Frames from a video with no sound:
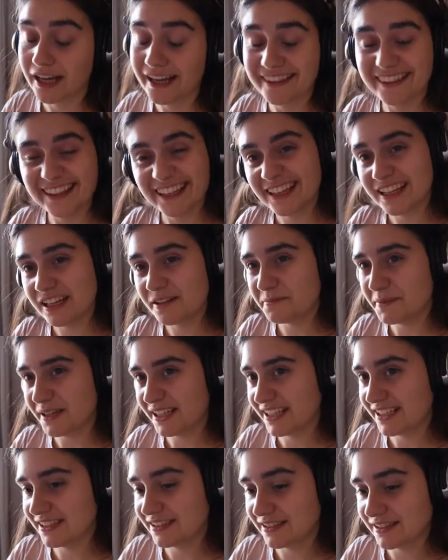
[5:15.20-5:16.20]
I think I'm
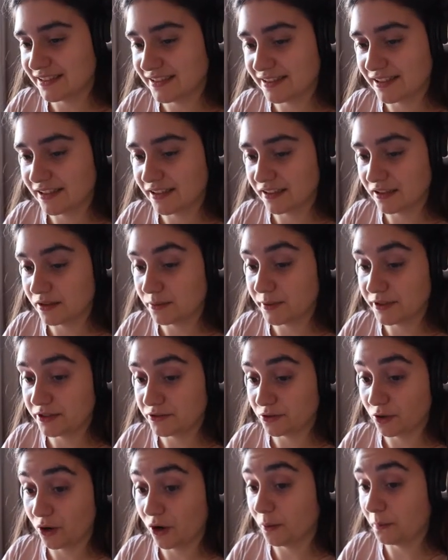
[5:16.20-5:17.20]
making this a little bit
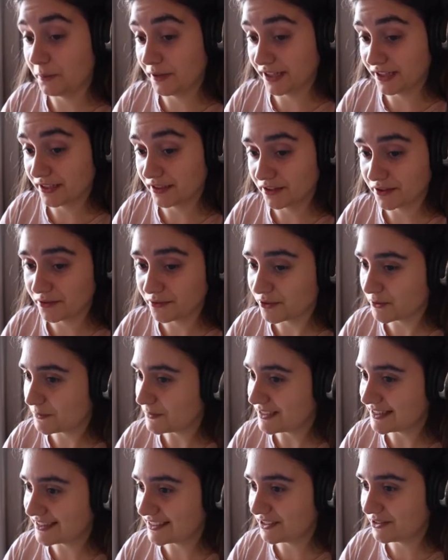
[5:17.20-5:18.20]
too complicated for
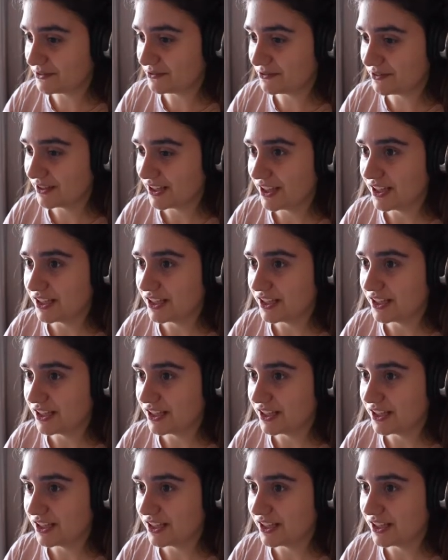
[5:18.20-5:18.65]
myself